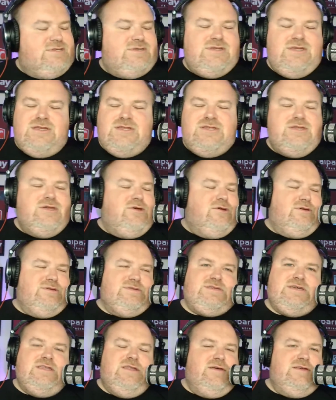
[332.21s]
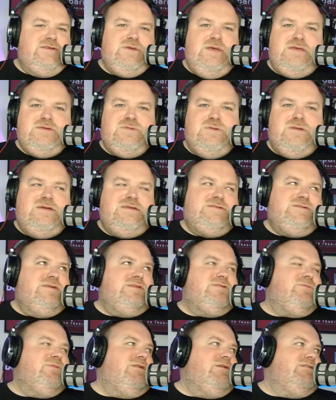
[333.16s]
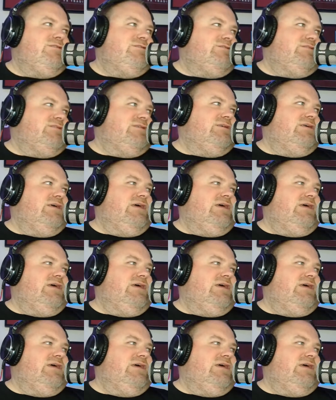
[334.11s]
he knew it's gonna. It's one of those.